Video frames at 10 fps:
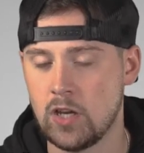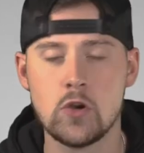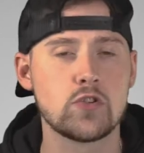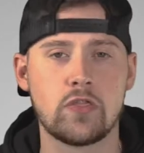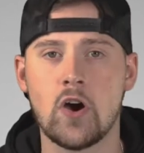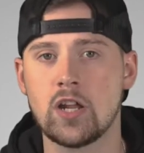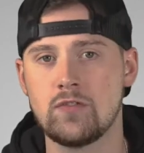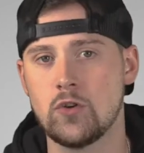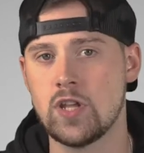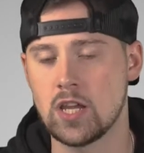Here's a thought
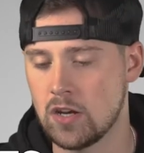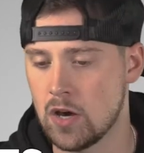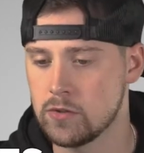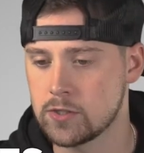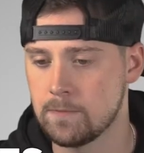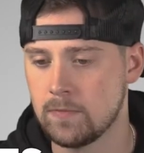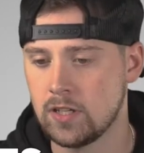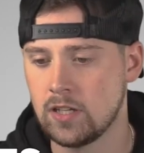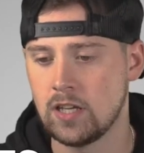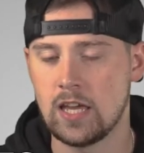if you're taking notes
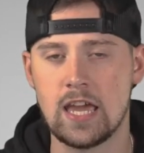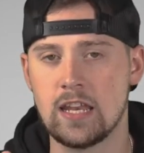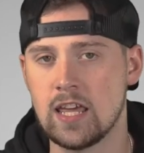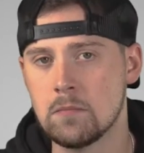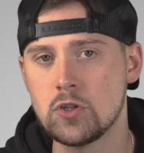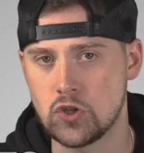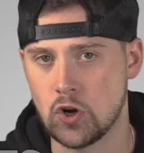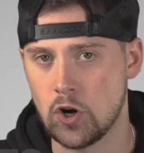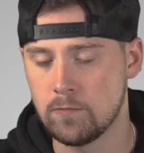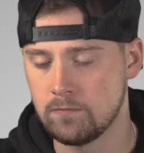an
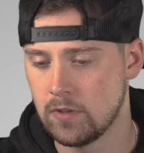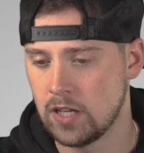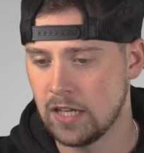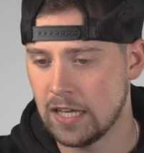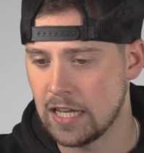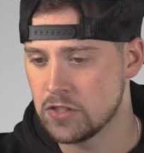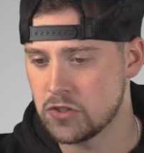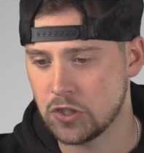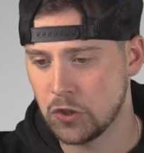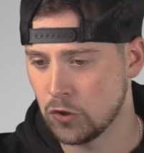immature,
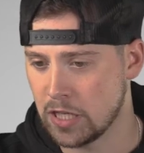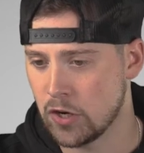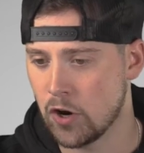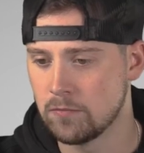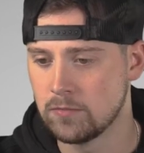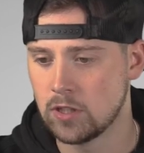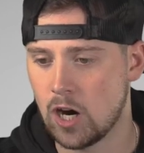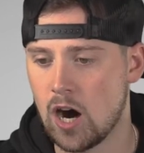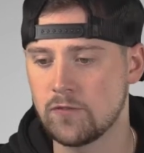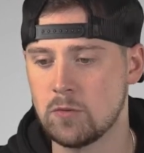insecure leader
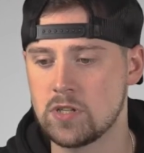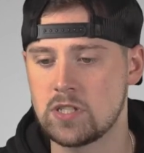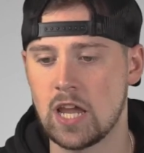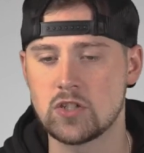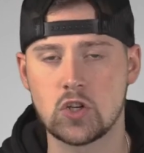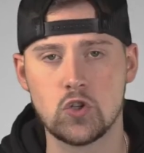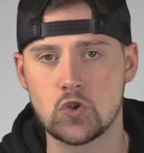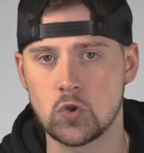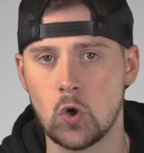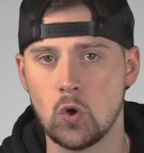often mistakes
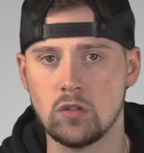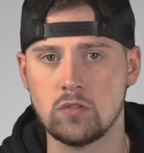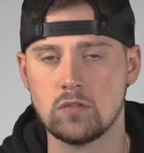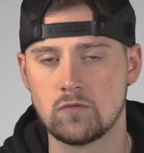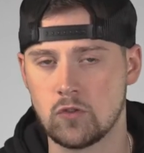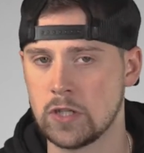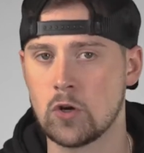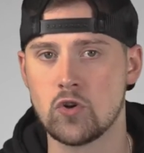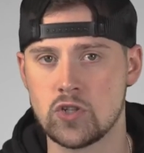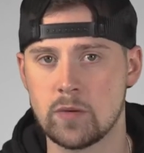control for
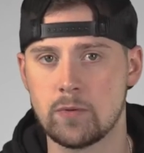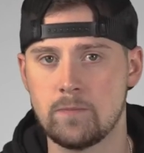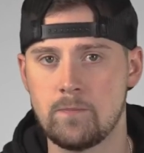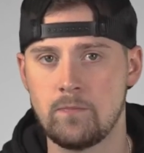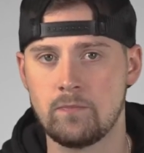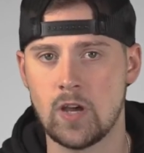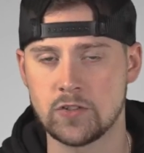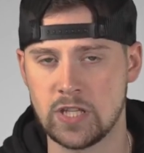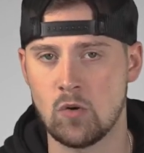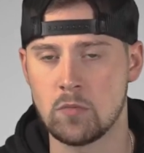leadership. I'll
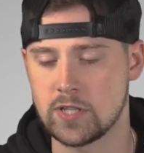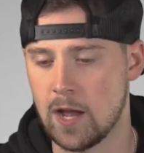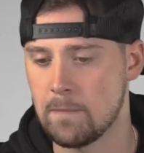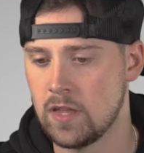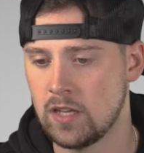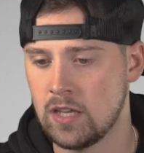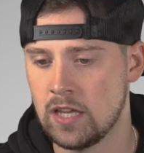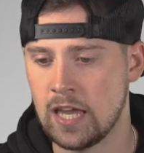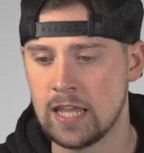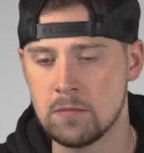say that one more time.
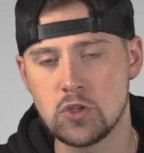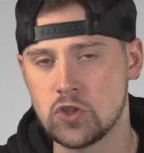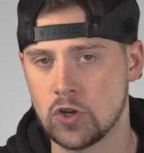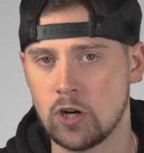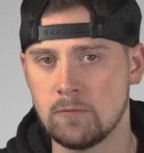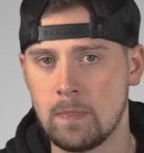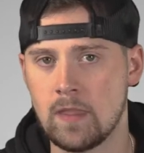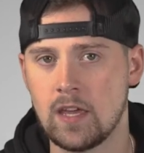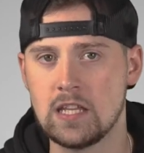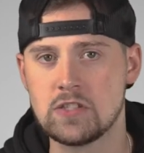An immature,
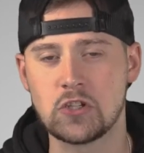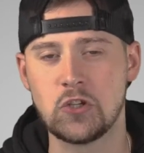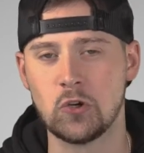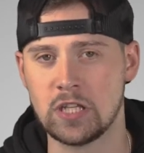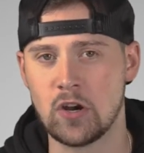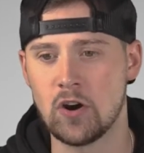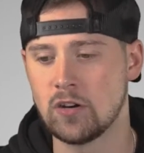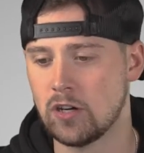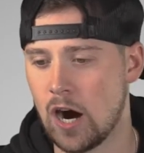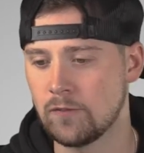insecure leader
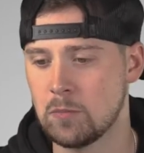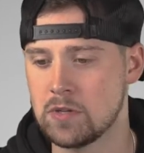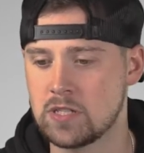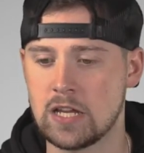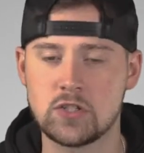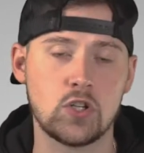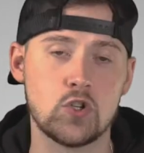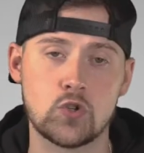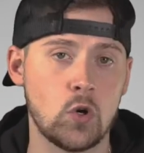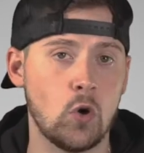often mistakes
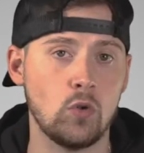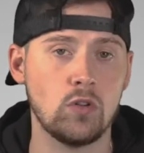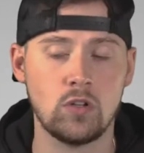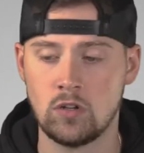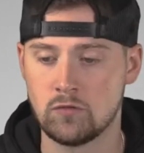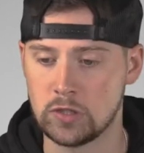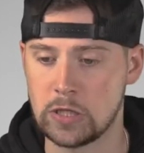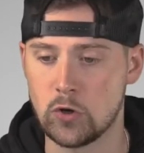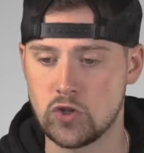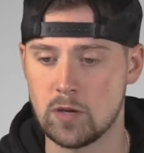control for
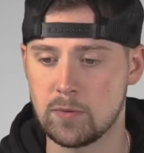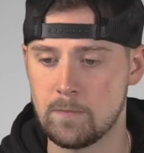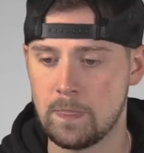leadership.